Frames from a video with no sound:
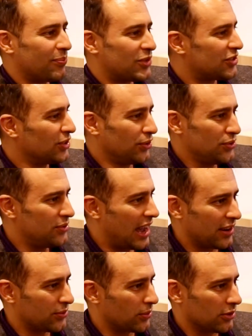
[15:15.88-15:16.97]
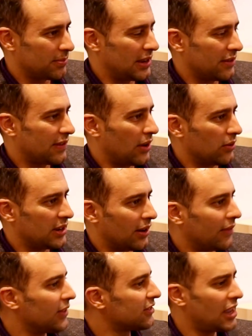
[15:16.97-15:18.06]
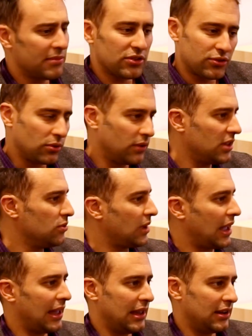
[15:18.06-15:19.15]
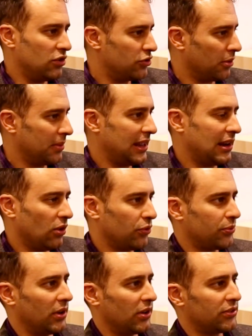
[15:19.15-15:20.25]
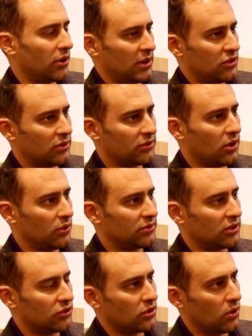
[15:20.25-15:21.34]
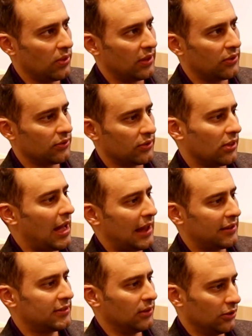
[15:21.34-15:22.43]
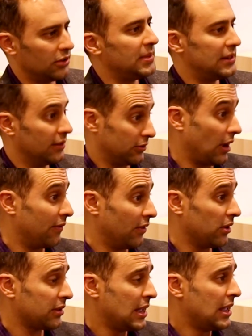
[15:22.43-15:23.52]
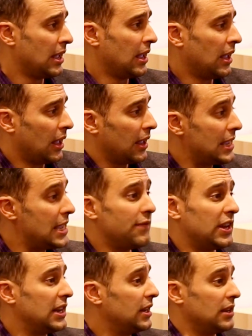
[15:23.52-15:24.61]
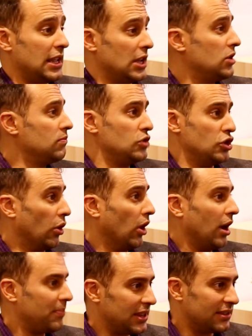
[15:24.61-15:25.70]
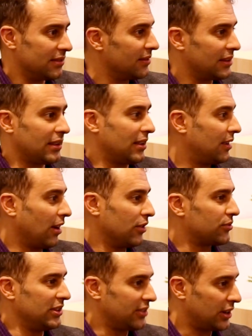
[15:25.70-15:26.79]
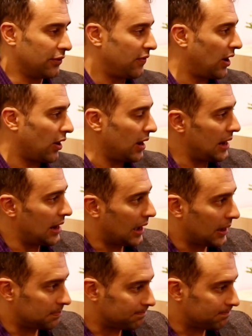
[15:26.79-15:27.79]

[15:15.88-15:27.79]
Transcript: still new dinosaurs being found here. And the same is true in the UK and in Germany and elsewhere. So it just goes to show that there's a lot still to be discovered. Even in Europe, in countries that are very